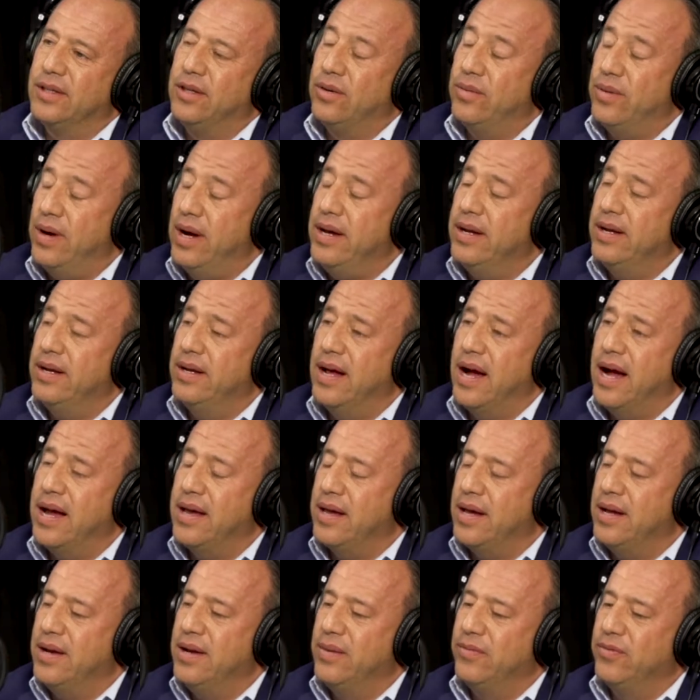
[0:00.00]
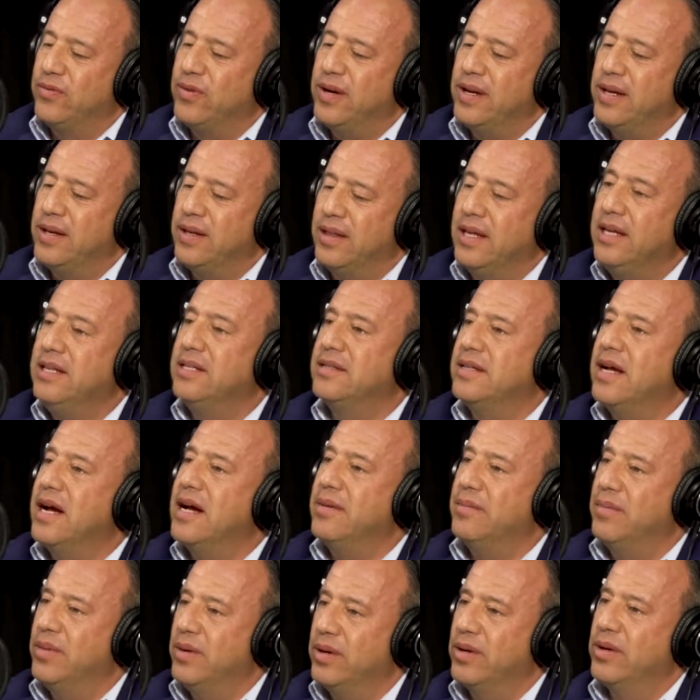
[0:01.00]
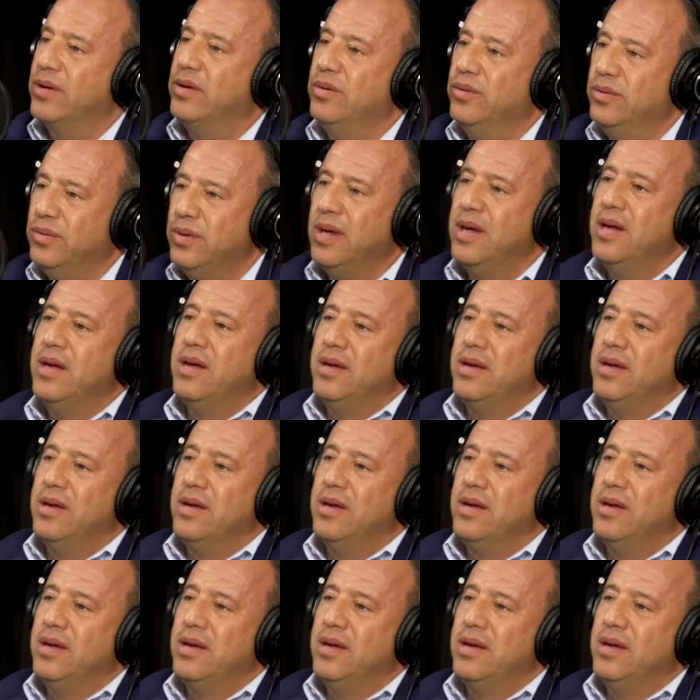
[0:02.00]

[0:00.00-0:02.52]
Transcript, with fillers: You're right. I, and it's funny, Leigh Steinberg, who